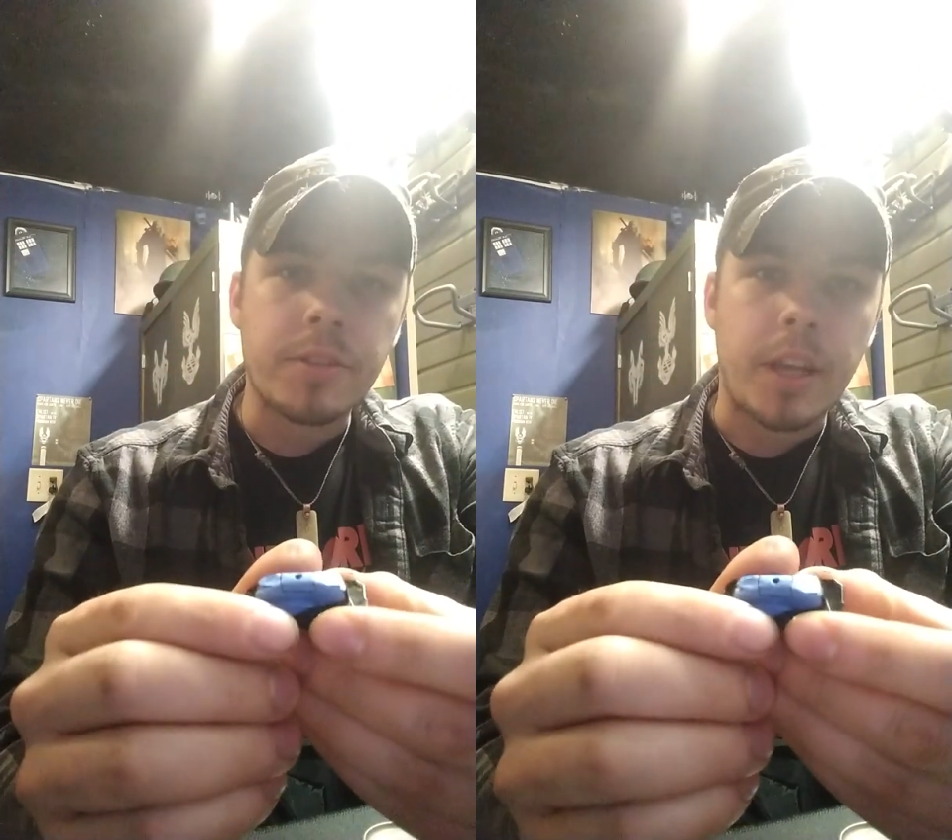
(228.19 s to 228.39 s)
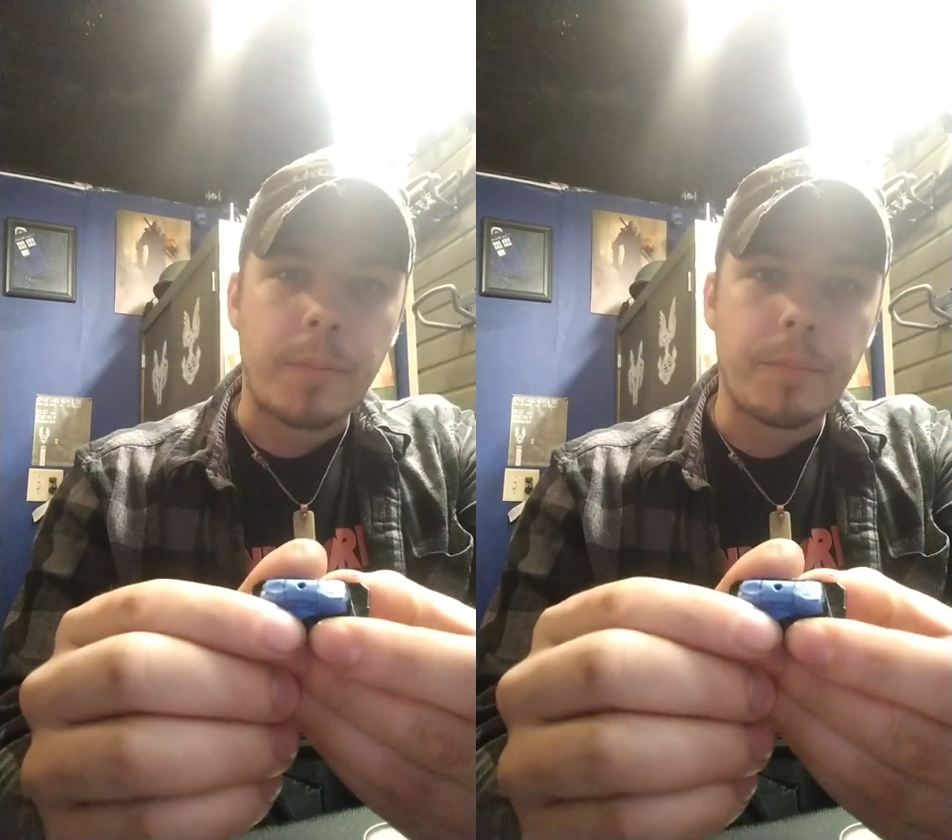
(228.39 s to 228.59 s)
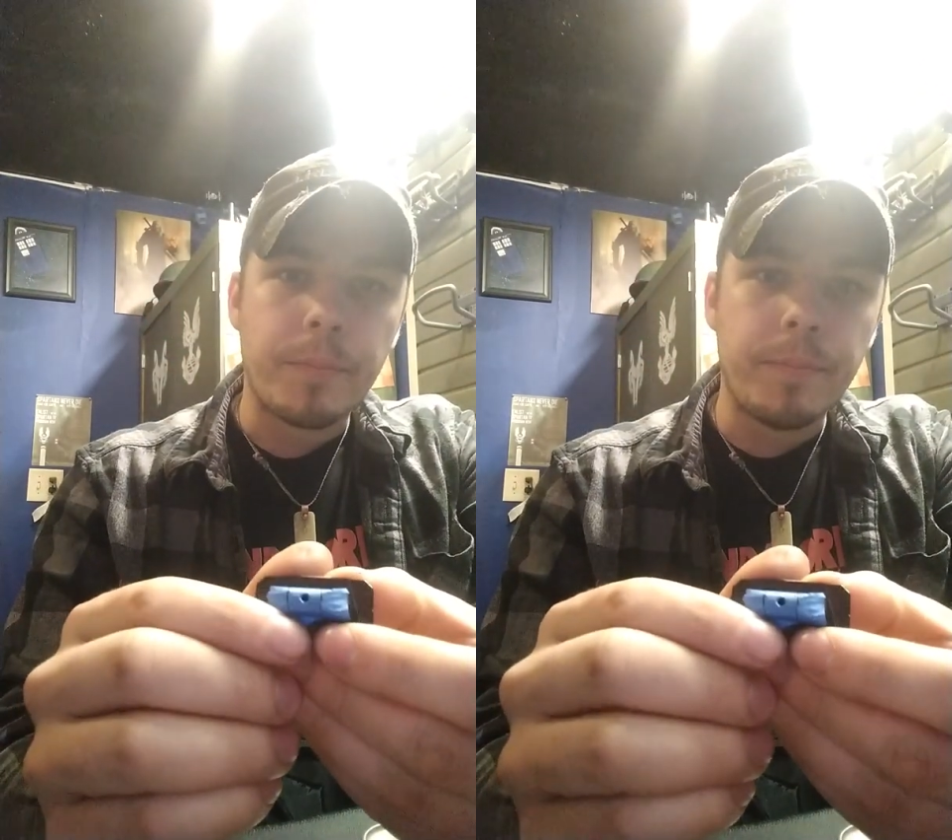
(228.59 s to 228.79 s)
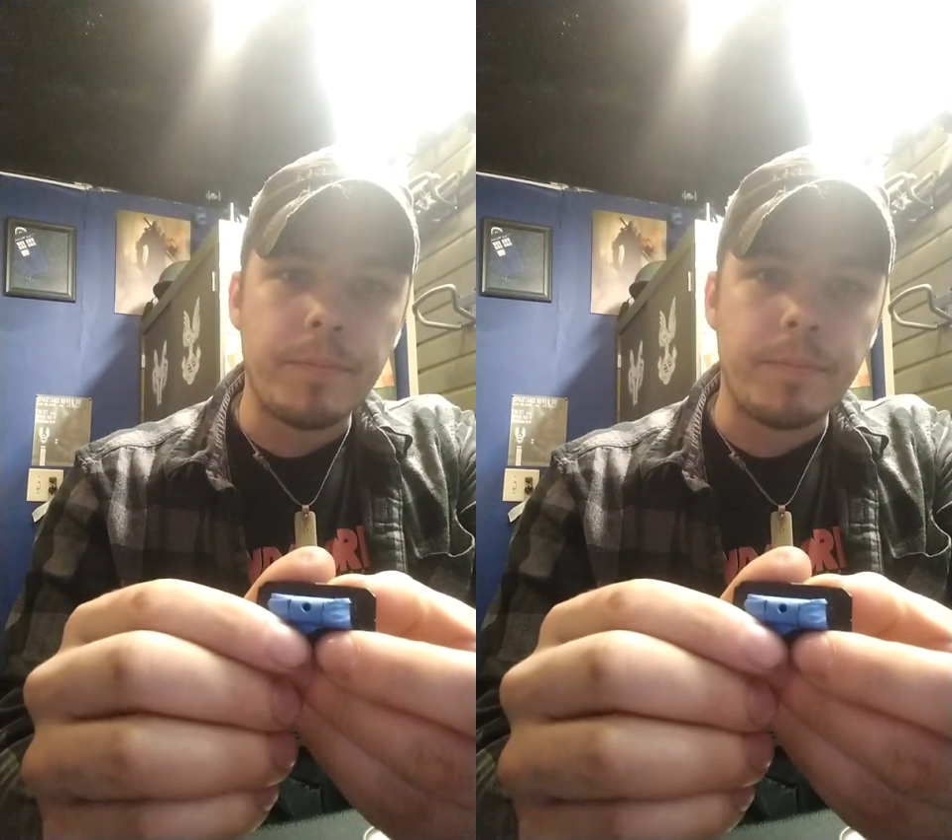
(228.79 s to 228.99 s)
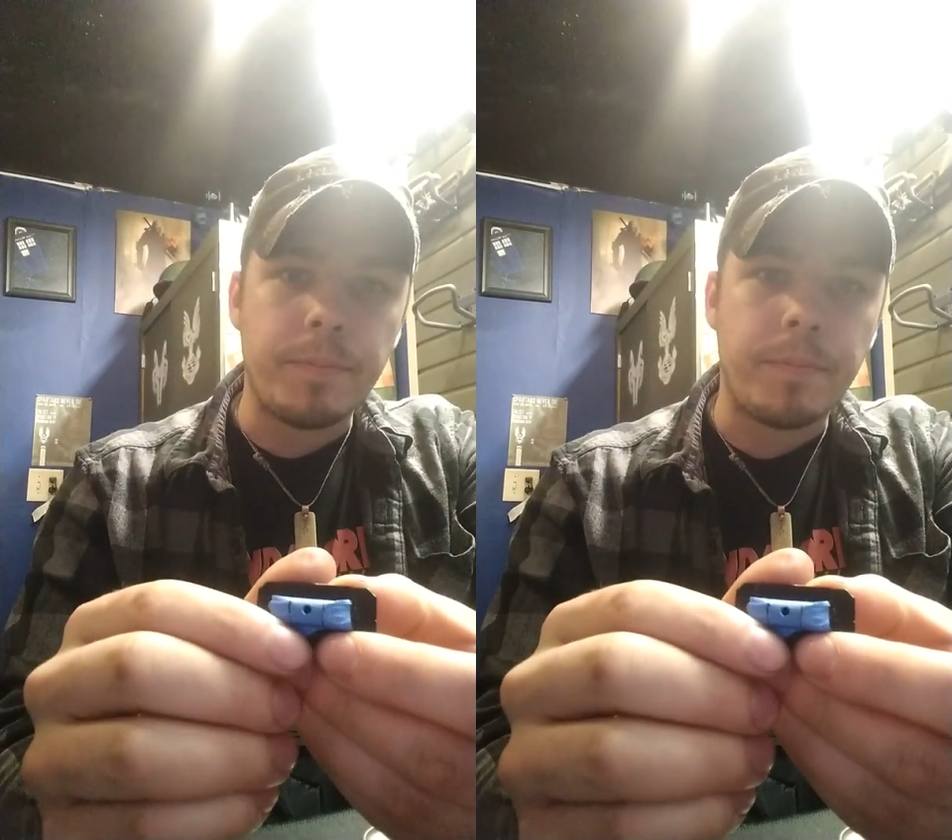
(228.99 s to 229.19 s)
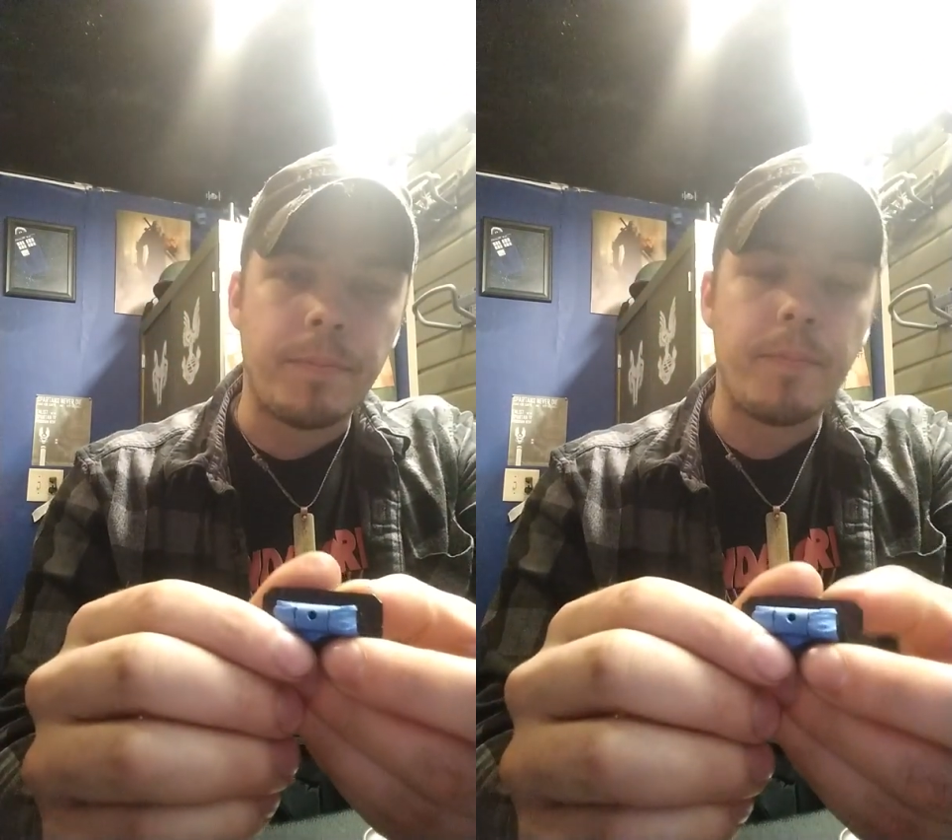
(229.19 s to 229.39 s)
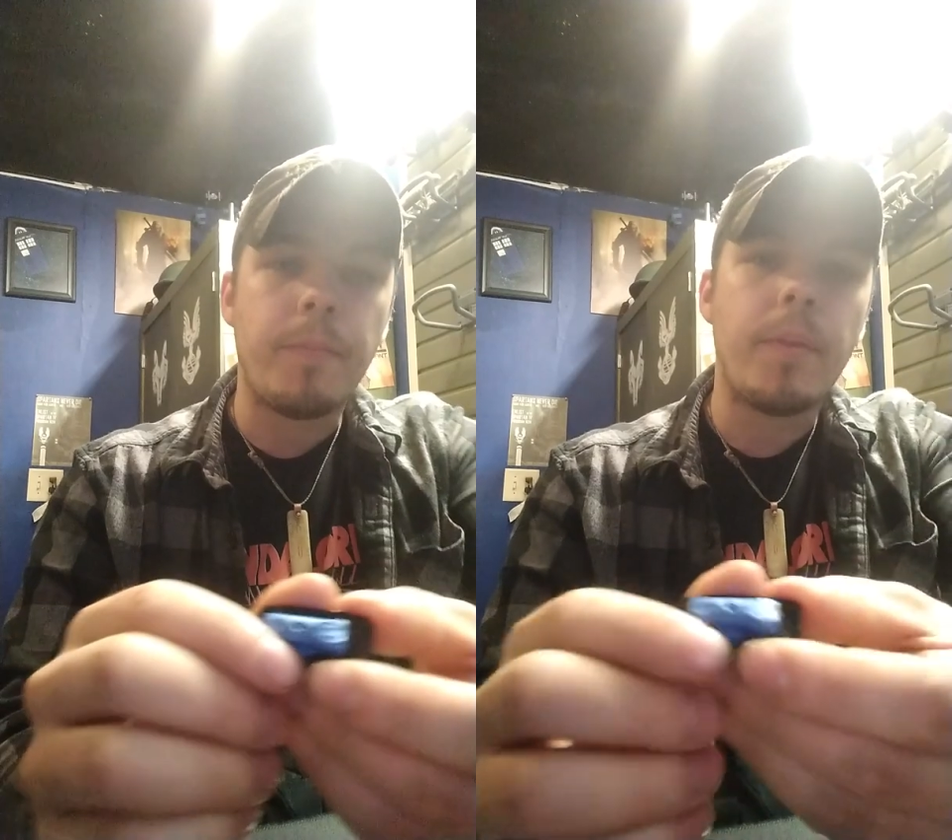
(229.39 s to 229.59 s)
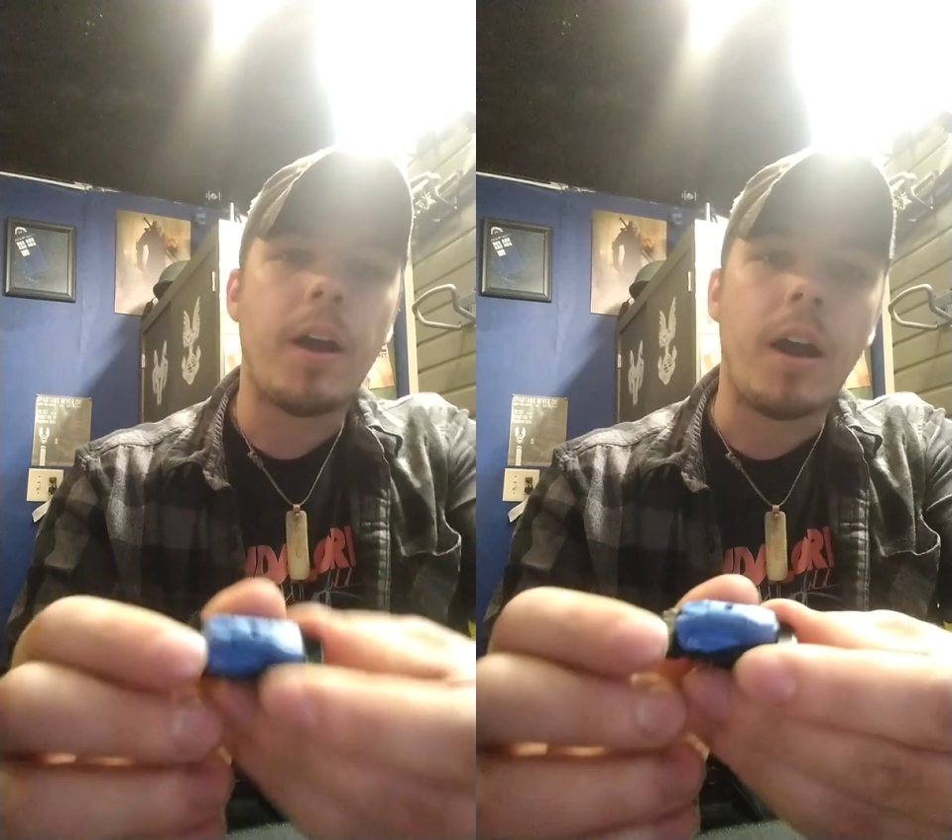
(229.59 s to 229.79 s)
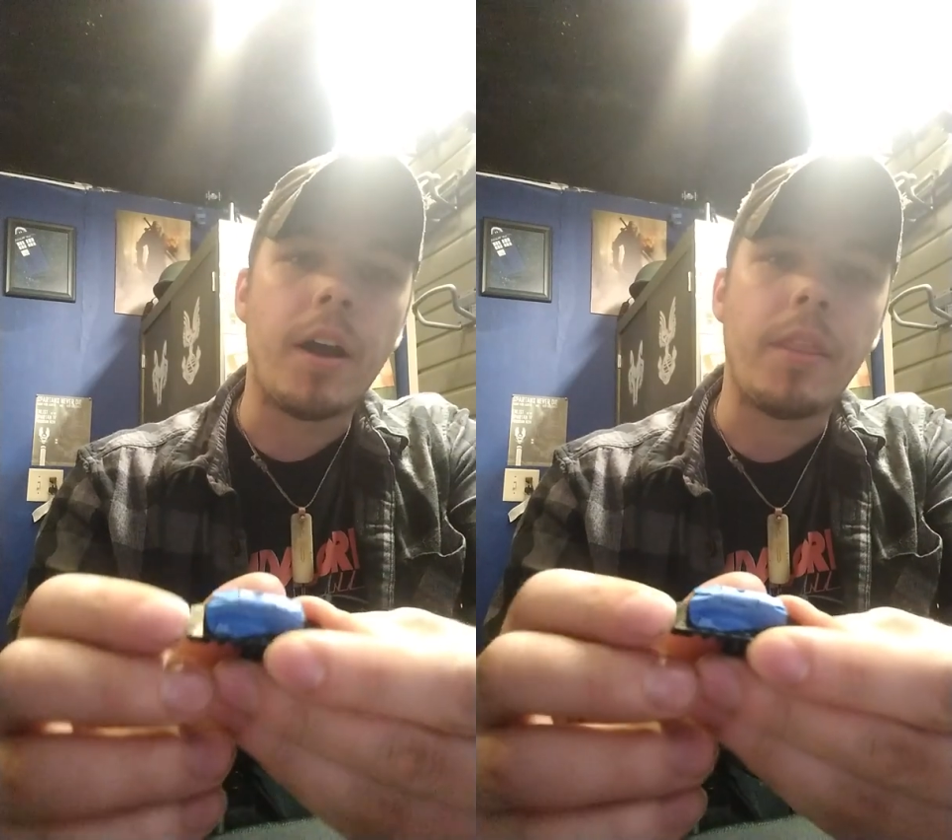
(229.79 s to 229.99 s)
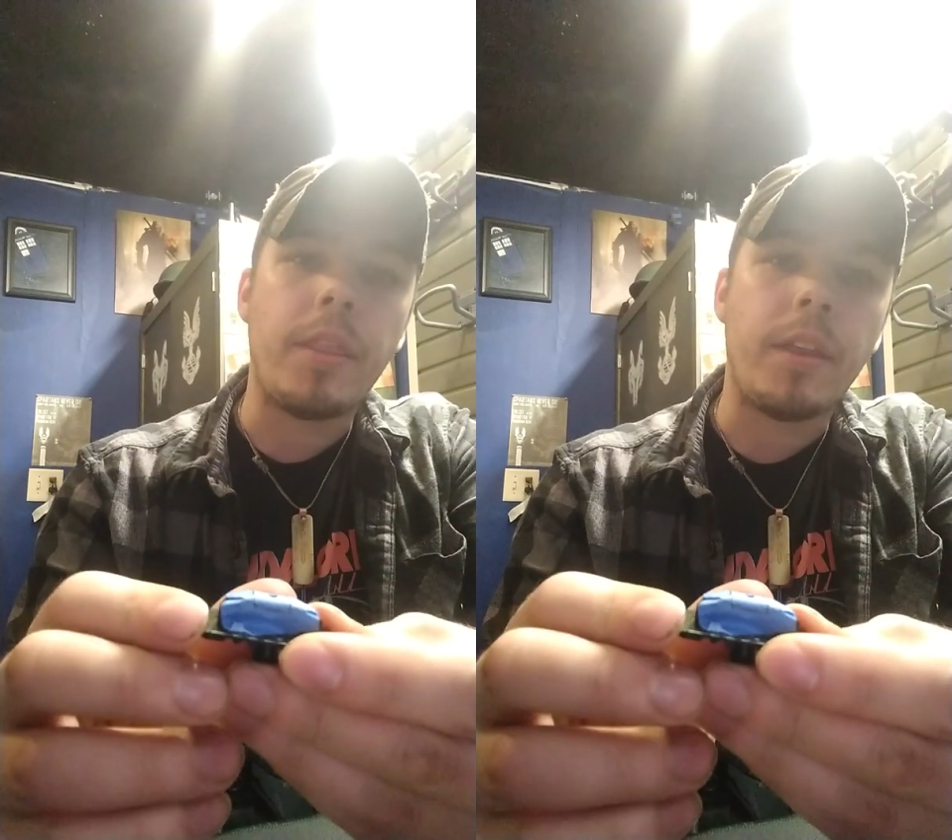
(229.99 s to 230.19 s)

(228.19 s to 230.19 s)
tape on